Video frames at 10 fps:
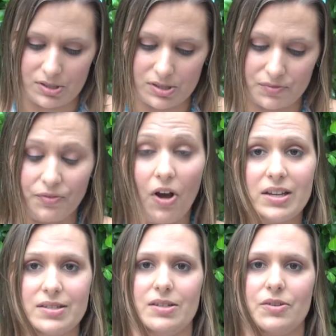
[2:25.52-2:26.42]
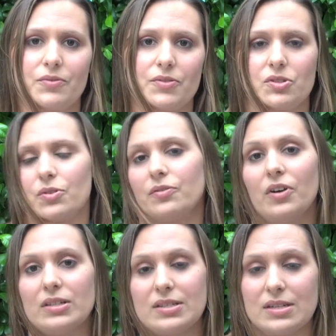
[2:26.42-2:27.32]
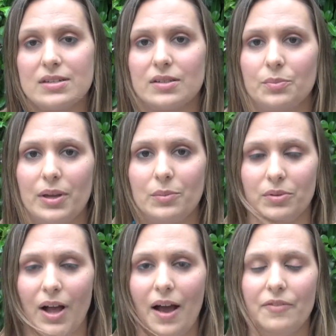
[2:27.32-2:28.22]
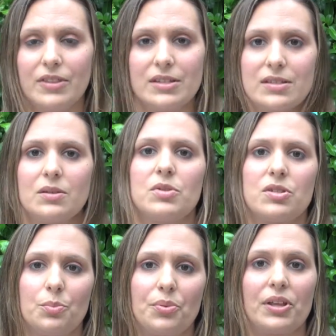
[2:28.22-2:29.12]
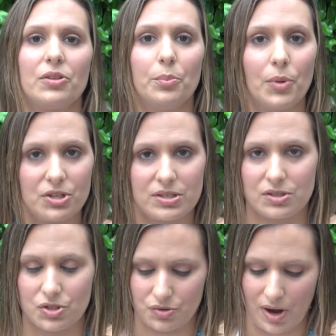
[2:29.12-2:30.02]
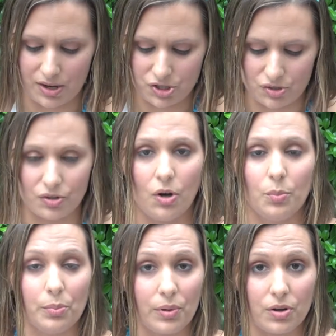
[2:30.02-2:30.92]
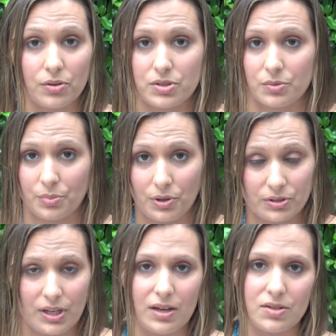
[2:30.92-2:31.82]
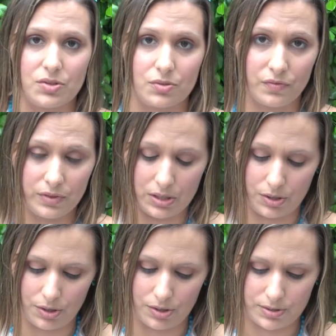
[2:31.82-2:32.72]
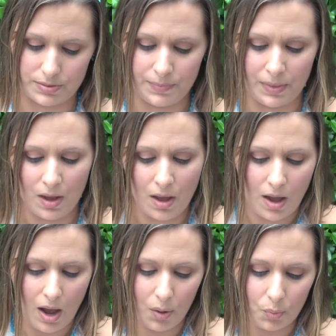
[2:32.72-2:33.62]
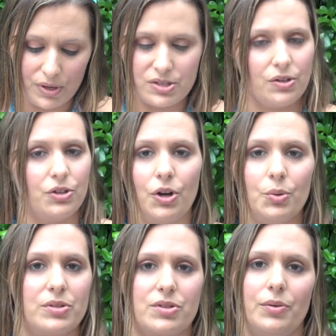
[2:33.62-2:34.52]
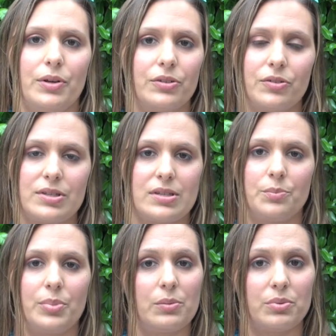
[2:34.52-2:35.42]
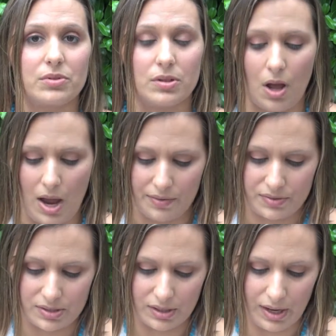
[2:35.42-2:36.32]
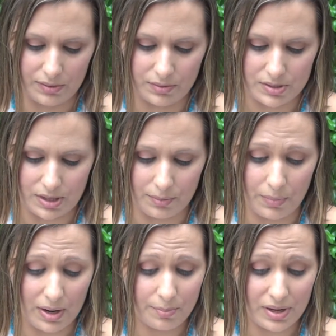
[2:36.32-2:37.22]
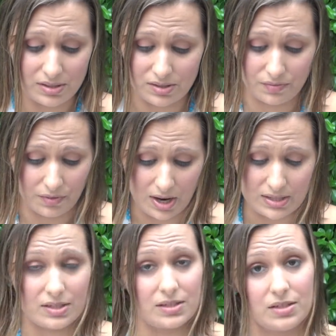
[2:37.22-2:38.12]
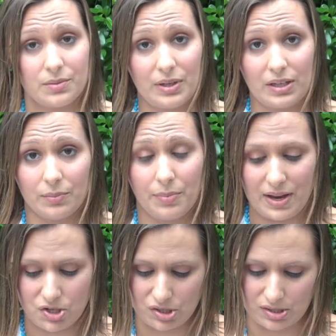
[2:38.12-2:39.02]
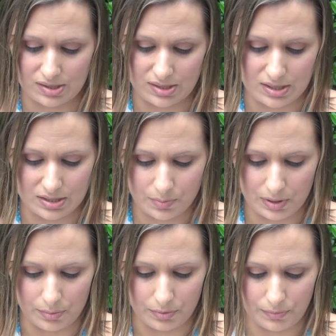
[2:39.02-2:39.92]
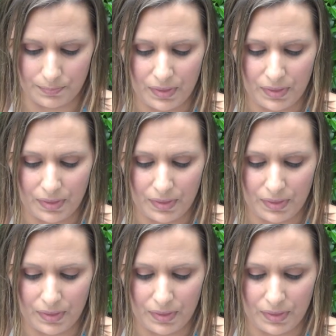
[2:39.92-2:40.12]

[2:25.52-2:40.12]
divisive sort of ideas that people have, and this seems to bring the most interaction on blogs, on podcasts, on videos. And we don't know what's going on in some people's lives. And my best advice is to be compassionate to these people.